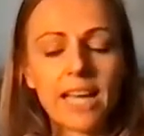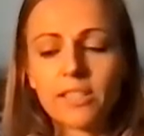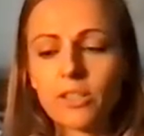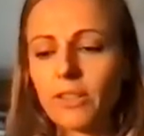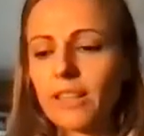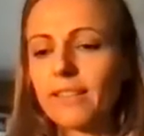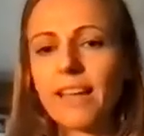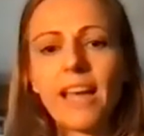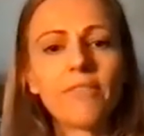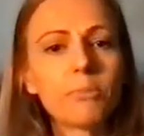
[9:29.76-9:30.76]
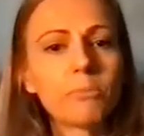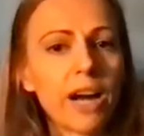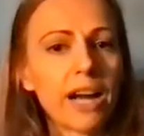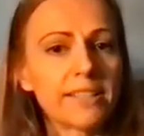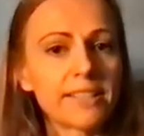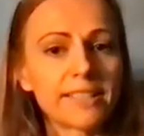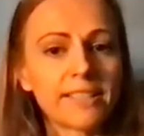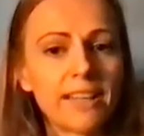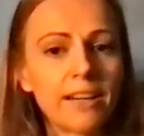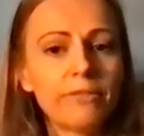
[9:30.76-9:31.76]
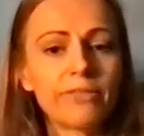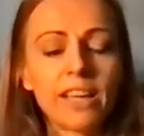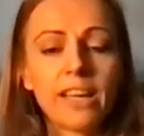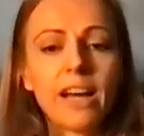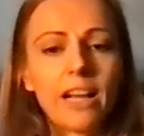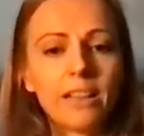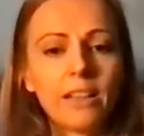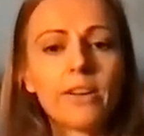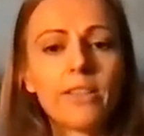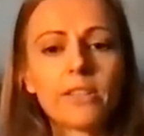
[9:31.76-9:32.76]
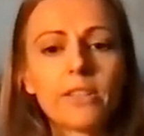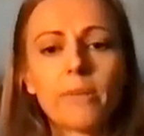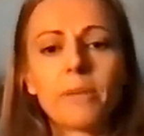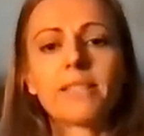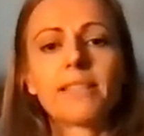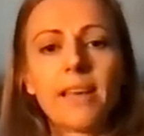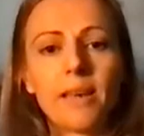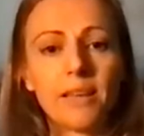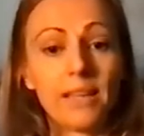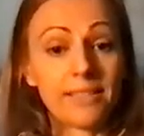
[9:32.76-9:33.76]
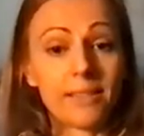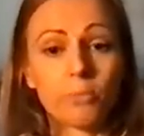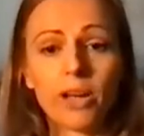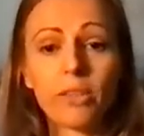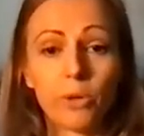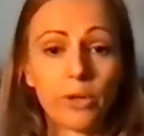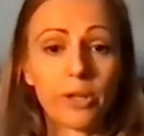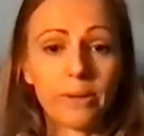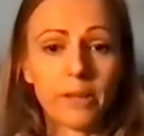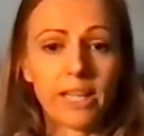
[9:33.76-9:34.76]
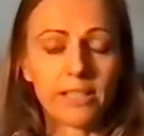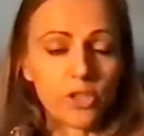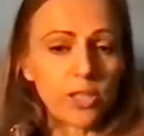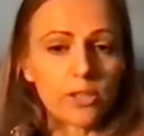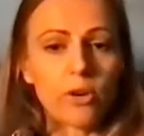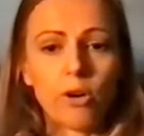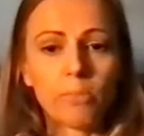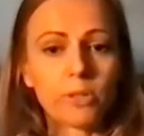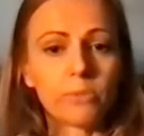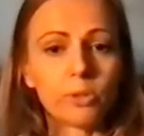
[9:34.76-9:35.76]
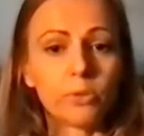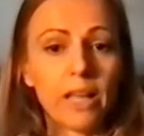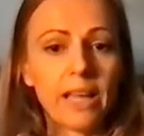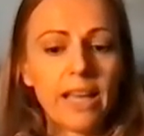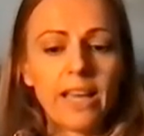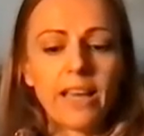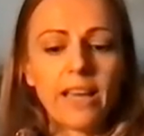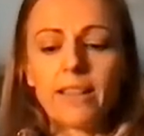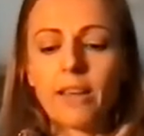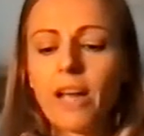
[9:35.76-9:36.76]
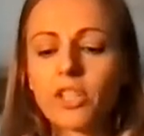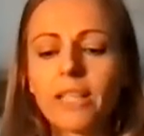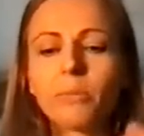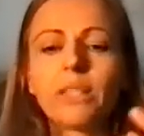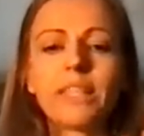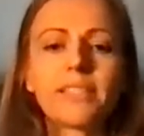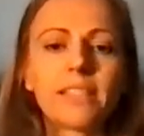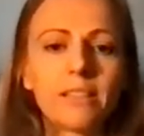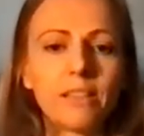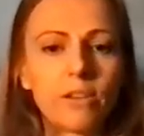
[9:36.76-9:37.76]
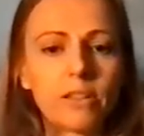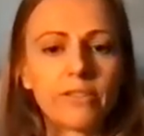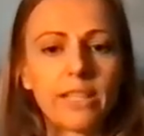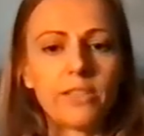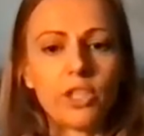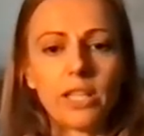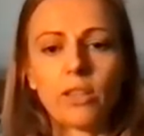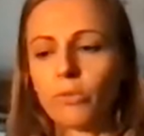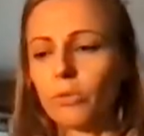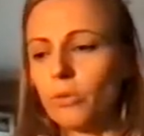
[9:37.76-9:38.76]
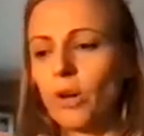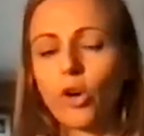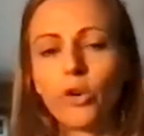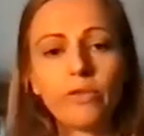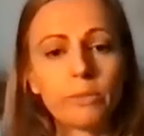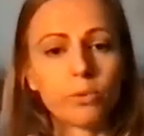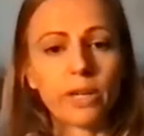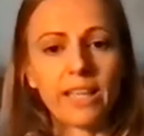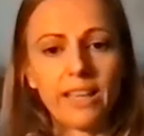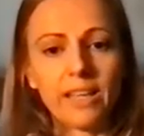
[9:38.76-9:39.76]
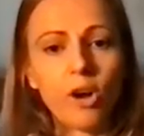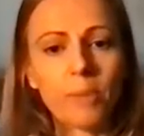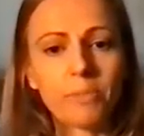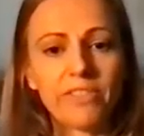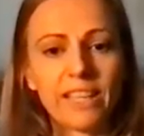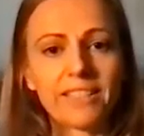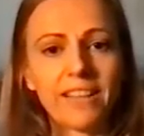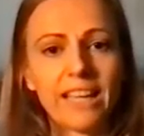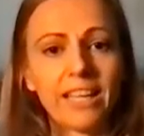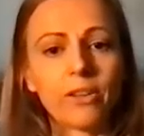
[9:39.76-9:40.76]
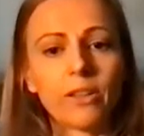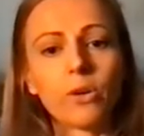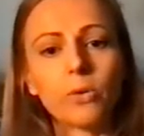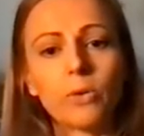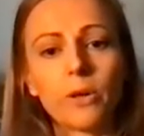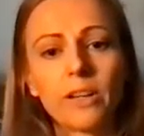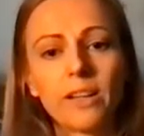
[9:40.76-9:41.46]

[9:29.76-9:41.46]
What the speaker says: It's not that they haven't practiced enough. A lot of the time it's the breath work. It's just not optimal. Really releasing a lot of energy through over breathing and hyperventilating on the court.